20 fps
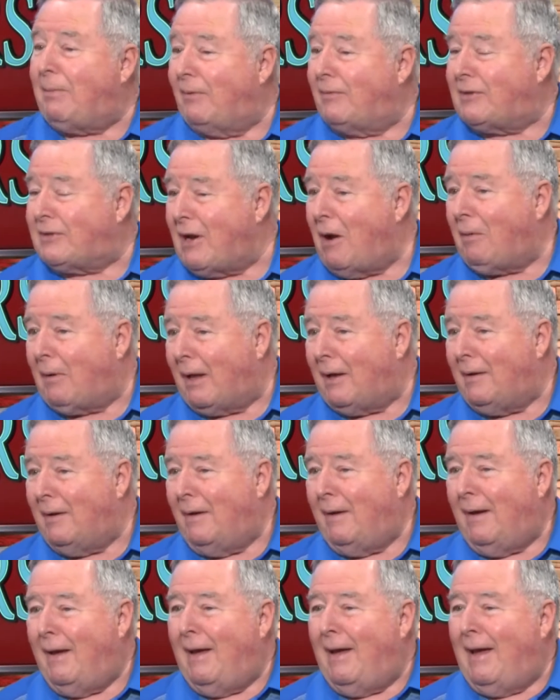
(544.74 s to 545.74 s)
of soda.
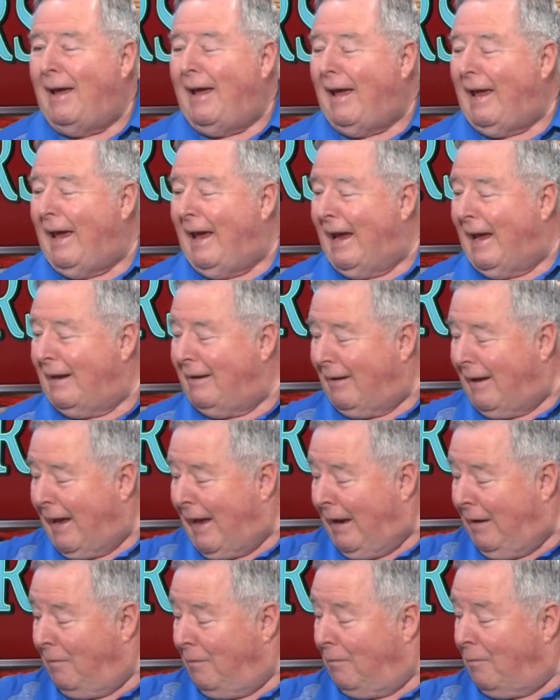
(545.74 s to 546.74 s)
And
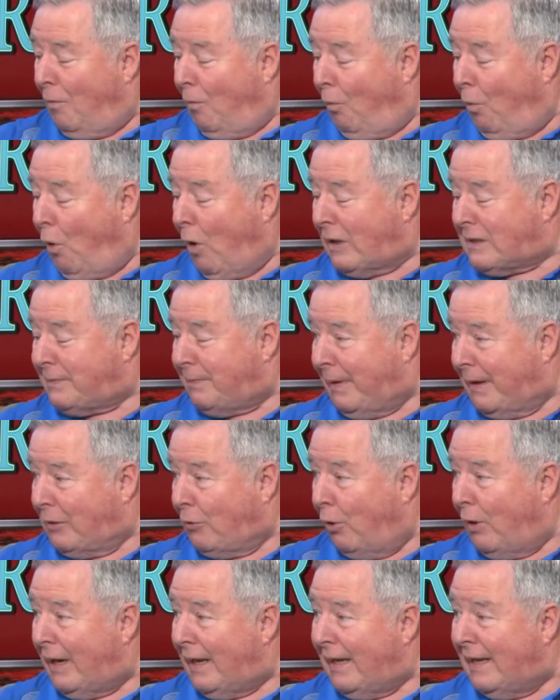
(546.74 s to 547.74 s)
a wasp had
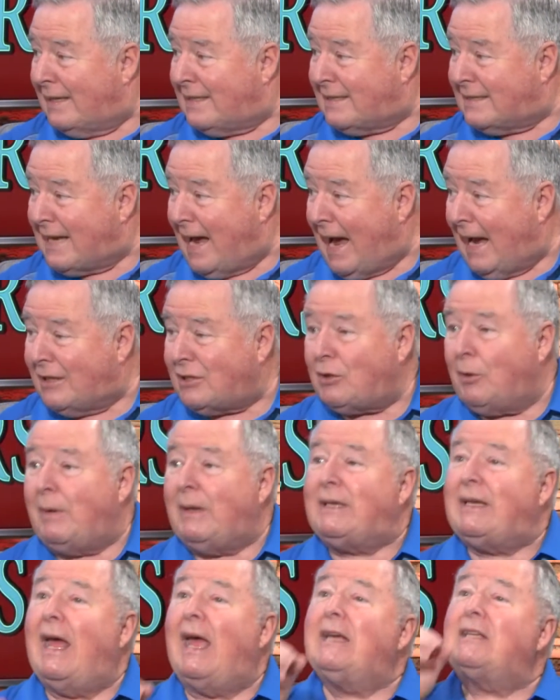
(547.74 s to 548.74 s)
gone inside. So he
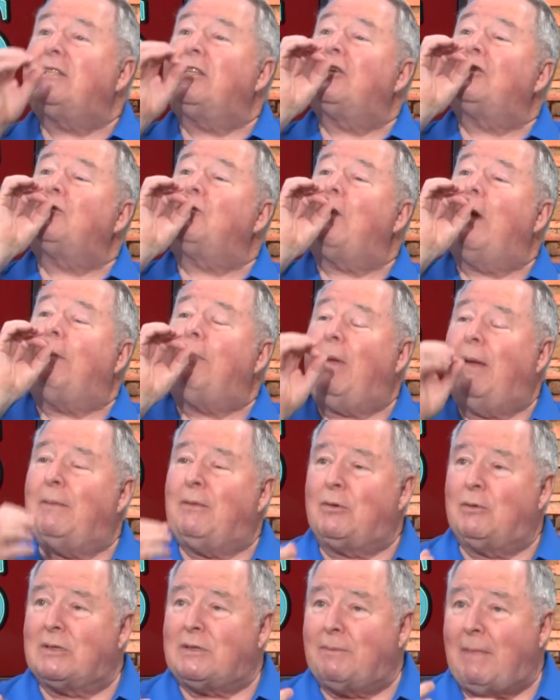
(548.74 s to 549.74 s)
takes the swip
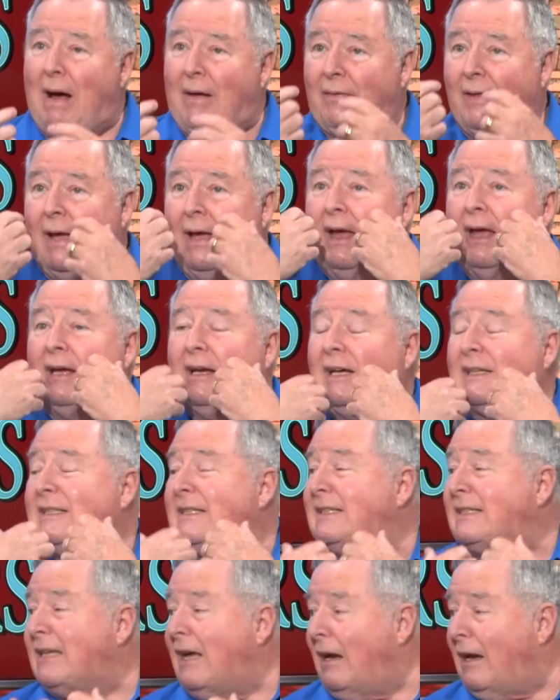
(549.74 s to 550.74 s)
into his mouth, got
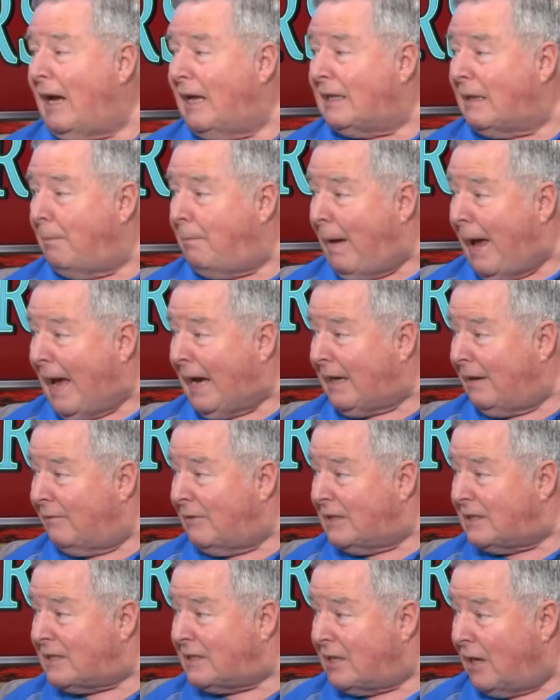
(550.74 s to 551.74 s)
stung on the back of
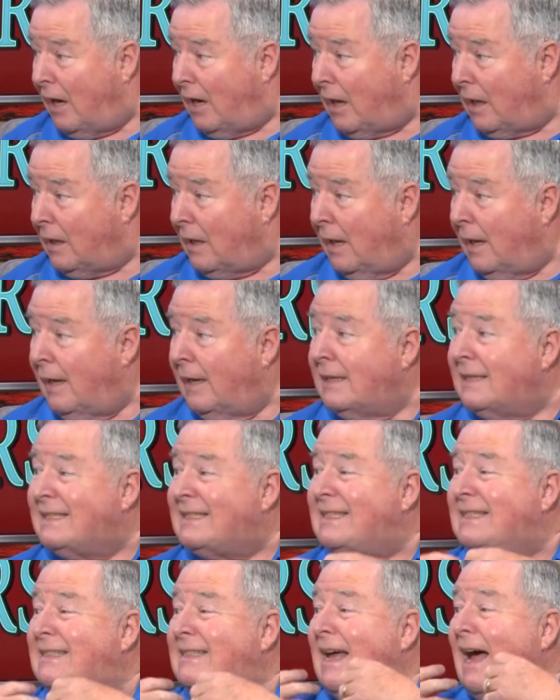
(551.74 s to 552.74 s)
his tongue,
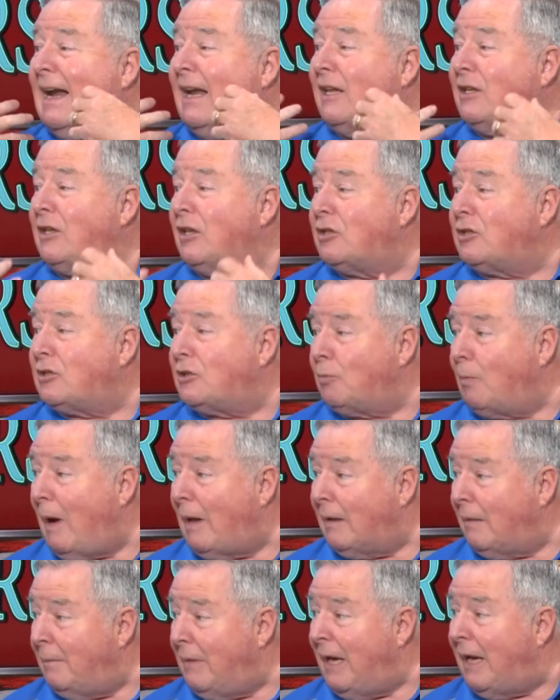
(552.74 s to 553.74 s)
started to
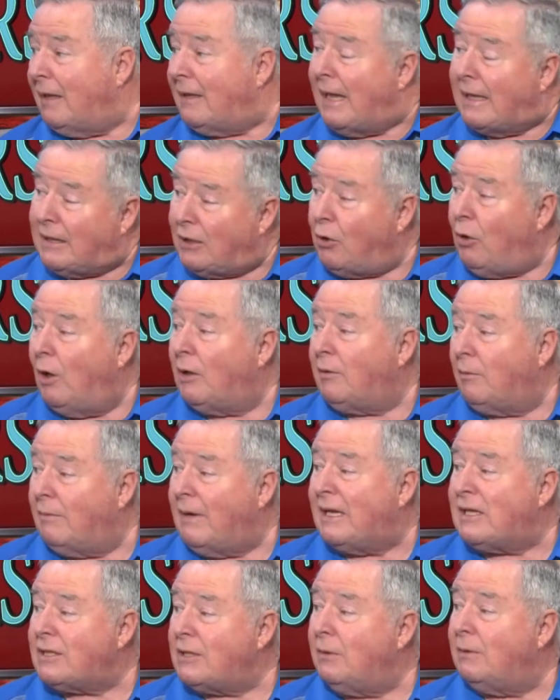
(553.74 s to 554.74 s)
swell immediately. They had to call the
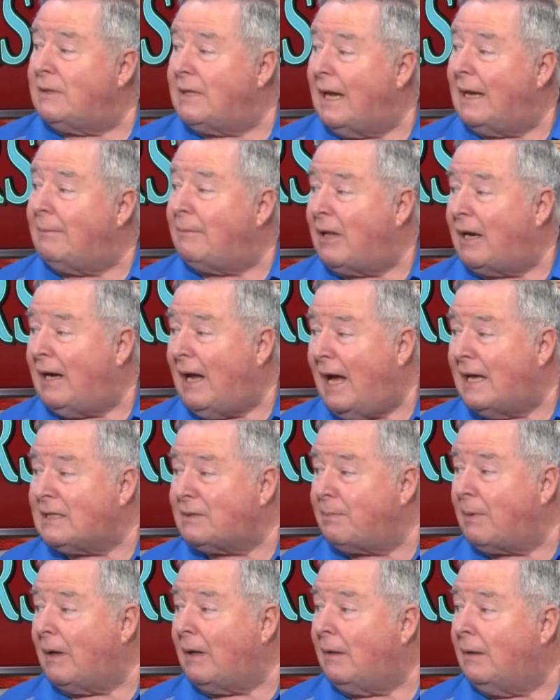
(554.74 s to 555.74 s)
rescue and take him to the
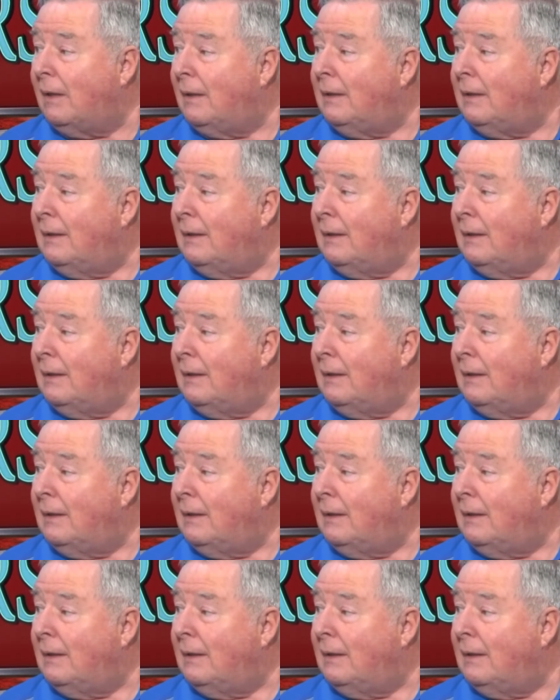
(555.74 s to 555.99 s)
hospital.